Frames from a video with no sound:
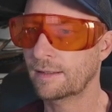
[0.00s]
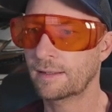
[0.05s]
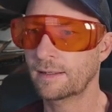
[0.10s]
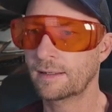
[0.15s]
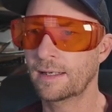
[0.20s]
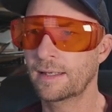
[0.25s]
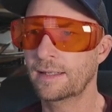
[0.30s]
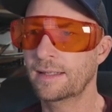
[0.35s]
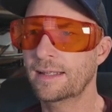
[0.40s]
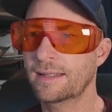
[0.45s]

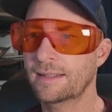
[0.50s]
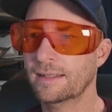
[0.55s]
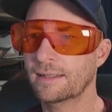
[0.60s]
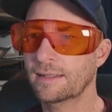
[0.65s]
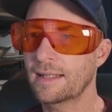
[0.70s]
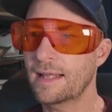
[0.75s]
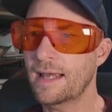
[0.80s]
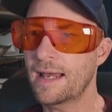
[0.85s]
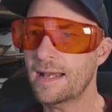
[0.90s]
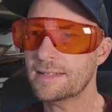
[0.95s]
And then the
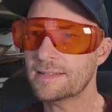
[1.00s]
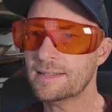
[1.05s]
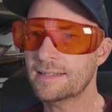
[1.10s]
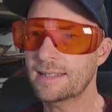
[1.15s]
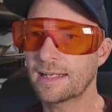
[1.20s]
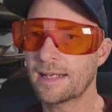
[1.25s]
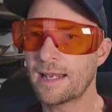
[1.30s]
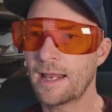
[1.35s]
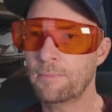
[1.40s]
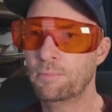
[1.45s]
last
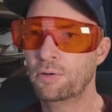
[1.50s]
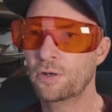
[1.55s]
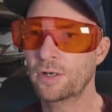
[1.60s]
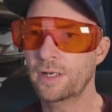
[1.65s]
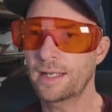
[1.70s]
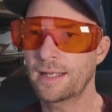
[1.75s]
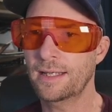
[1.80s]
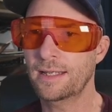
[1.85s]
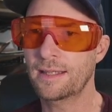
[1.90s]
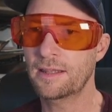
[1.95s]
thing I
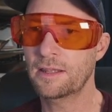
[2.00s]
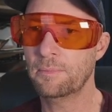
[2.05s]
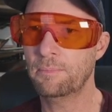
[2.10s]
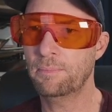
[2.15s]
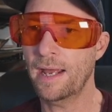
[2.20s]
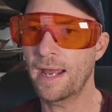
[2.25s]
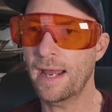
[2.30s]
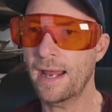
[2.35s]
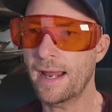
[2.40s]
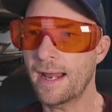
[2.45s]
put in the
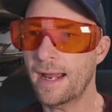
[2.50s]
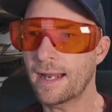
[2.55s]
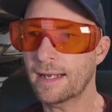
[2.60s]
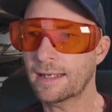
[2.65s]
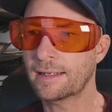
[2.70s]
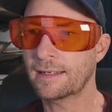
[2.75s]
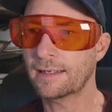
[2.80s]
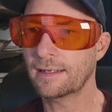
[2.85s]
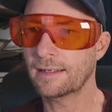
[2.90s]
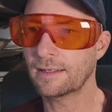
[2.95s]

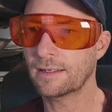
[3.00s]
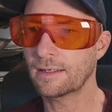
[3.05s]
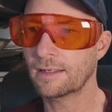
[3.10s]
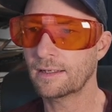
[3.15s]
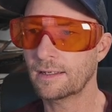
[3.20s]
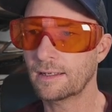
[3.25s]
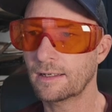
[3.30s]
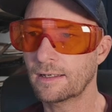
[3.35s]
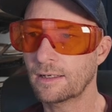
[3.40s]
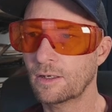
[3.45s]
pack
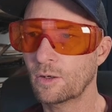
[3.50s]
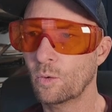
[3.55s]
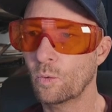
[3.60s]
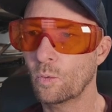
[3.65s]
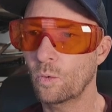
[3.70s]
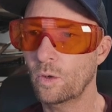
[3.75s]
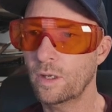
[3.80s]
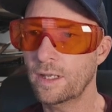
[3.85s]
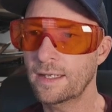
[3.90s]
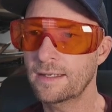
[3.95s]

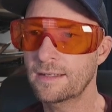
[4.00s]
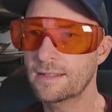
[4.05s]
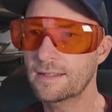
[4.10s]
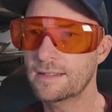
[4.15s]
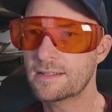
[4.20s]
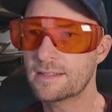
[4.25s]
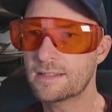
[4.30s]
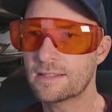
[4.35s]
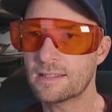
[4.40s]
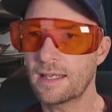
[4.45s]

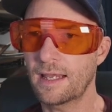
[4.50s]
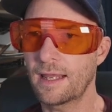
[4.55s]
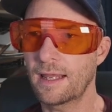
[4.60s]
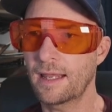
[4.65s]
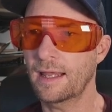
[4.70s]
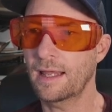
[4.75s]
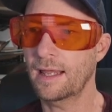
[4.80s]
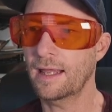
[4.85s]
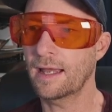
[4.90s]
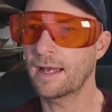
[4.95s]
is,
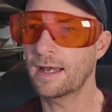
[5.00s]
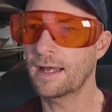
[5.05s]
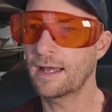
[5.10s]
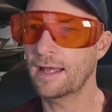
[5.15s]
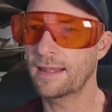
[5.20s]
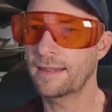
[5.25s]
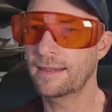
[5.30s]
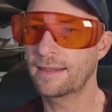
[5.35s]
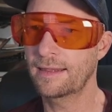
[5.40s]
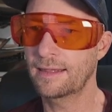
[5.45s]

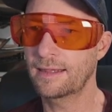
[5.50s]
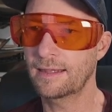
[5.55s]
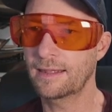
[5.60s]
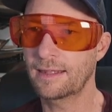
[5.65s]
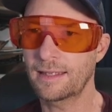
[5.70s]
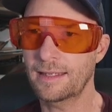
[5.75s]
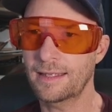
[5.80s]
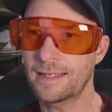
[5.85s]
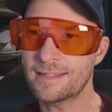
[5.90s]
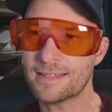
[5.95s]

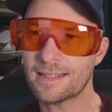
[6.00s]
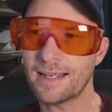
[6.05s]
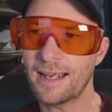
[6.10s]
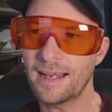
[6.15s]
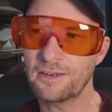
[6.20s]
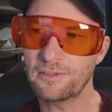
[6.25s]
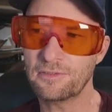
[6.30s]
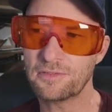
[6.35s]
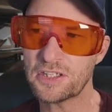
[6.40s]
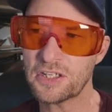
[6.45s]
it's
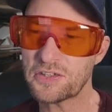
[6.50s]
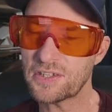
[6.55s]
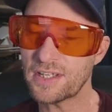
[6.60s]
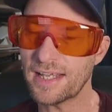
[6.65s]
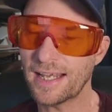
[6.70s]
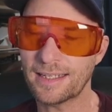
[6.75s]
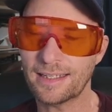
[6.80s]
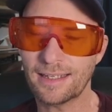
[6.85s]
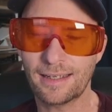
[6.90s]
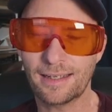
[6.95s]
kind of just
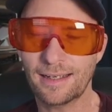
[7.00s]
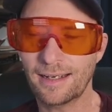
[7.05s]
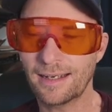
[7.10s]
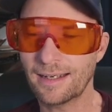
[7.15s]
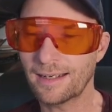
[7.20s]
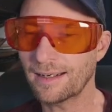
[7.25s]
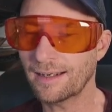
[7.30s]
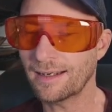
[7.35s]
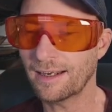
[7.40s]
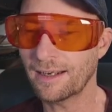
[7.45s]
like
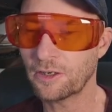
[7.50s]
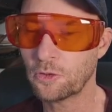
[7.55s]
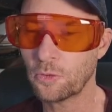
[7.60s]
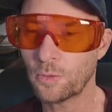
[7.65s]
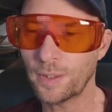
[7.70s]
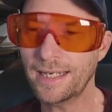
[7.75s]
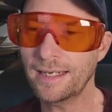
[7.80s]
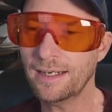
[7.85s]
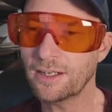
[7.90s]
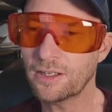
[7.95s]
a
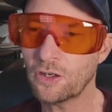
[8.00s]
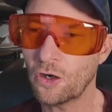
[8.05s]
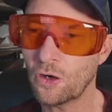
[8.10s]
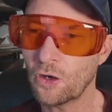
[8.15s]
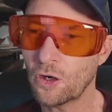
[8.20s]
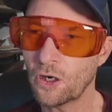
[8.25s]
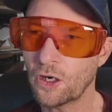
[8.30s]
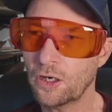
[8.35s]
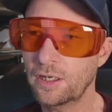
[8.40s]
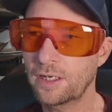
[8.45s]
greeting
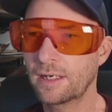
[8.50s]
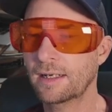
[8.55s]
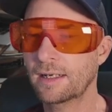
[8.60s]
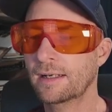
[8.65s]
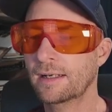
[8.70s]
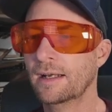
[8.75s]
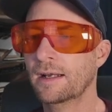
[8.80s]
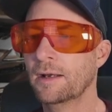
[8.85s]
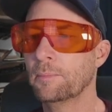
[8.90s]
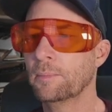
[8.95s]
card,
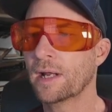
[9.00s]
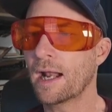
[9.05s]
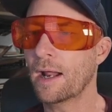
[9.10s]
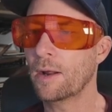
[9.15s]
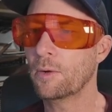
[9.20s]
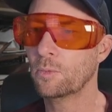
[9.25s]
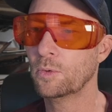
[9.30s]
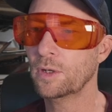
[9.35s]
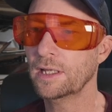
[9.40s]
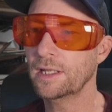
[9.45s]
but
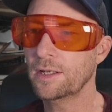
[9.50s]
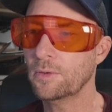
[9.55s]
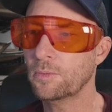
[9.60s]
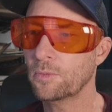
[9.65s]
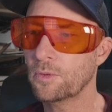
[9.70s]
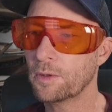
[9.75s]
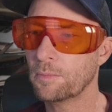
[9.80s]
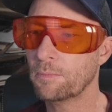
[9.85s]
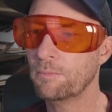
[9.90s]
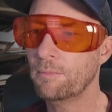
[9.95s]

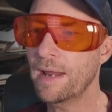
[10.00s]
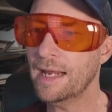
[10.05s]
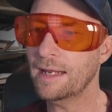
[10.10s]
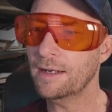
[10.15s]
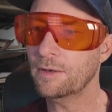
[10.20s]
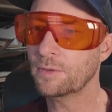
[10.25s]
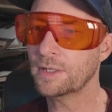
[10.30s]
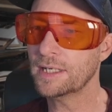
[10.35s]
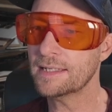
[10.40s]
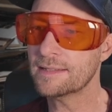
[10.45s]
the
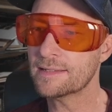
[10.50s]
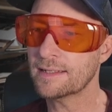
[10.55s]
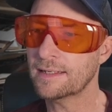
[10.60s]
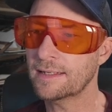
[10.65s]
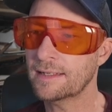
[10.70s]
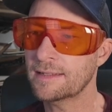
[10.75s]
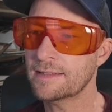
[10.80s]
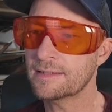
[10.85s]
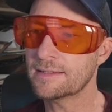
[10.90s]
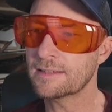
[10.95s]
main reason
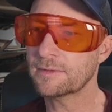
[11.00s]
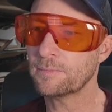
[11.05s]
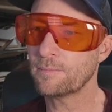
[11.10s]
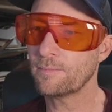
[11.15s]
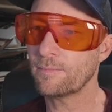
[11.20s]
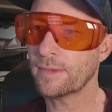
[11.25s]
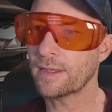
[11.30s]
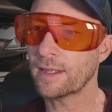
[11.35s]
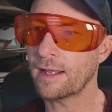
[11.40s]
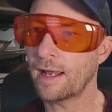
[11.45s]
is
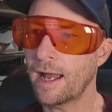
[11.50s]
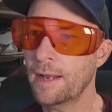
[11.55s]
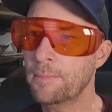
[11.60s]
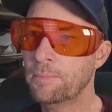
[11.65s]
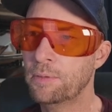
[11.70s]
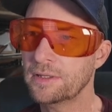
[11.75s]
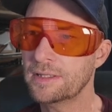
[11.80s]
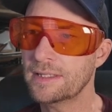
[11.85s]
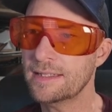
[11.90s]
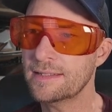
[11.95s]
I
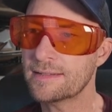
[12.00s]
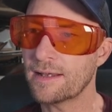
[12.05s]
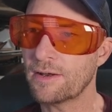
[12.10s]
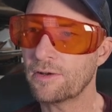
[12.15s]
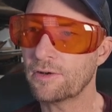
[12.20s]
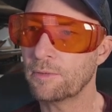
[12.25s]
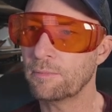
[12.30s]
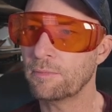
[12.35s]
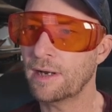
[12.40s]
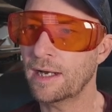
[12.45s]
put these
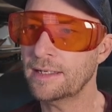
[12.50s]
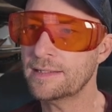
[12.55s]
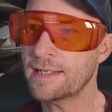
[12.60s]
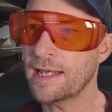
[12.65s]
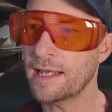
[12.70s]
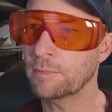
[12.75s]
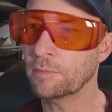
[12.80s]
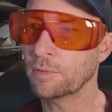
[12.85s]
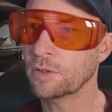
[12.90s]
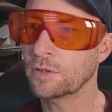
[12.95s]
out on my
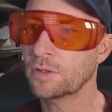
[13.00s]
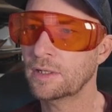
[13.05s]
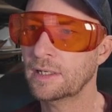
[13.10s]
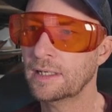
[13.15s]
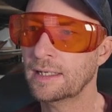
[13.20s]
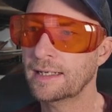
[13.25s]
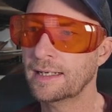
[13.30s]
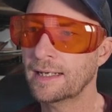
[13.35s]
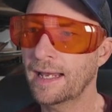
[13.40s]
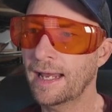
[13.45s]
table
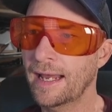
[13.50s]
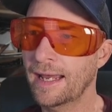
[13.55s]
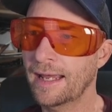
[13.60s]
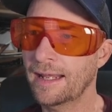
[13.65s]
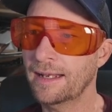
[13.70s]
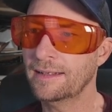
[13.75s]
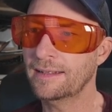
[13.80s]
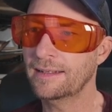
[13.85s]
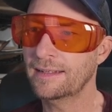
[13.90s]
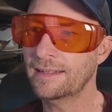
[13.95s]

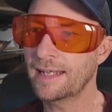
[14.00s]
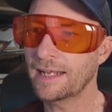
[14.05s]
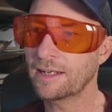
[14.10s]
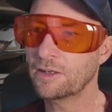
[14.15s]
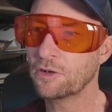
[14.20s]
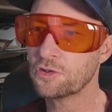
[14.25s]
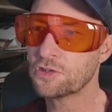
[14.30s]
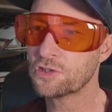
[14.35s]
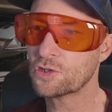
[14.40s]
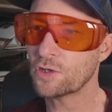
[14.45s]
and they
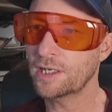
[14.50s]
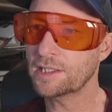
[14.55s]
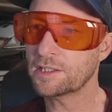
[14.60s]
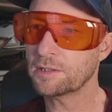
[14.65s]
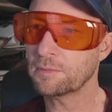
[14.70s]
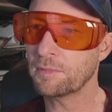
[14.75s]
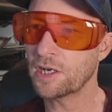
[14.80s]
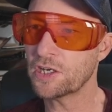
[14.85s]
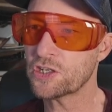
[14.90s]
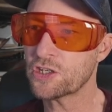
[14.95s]
go straight
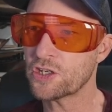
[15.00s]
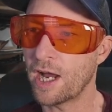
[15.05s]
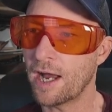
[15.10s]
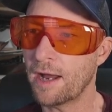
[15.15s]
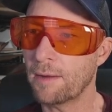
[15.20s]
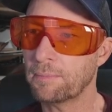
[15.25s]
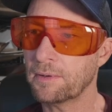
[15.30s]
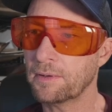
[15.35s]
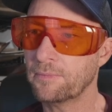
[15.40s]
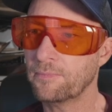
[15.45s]
to my
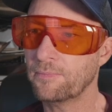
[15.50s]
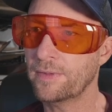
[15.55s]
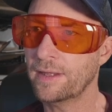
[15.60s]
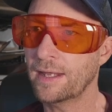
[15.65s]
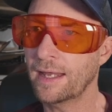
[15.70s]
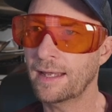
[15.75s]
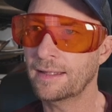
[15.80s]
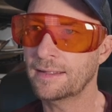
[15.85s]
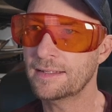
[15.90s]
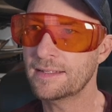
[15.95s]
shop.
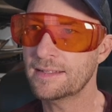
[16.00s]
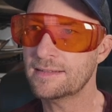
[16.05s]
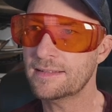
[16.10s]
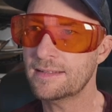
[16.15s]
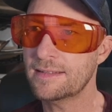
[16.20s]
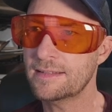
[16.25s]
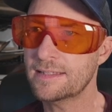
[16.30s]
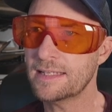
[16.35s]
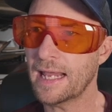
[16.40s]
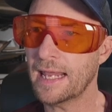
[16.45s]
And this
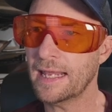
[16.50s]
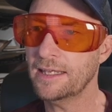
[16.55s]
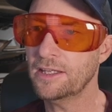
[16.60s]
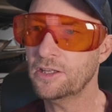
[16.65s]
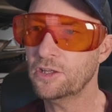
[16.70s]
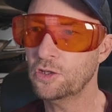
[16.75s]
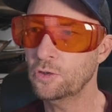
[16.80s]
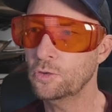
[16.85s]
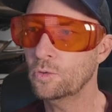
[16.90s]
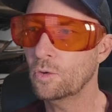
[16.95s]
is a
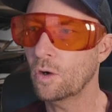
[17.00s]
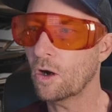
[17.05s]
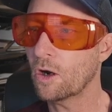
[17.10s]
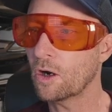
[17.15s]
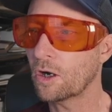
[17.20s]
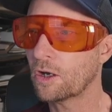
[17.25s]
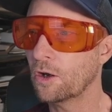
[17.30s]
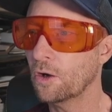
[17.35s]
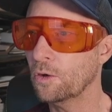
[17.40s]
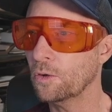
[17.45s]

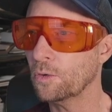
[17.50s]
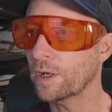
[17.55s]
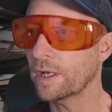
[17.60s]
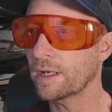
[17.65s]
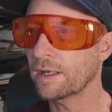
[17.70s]
QR code.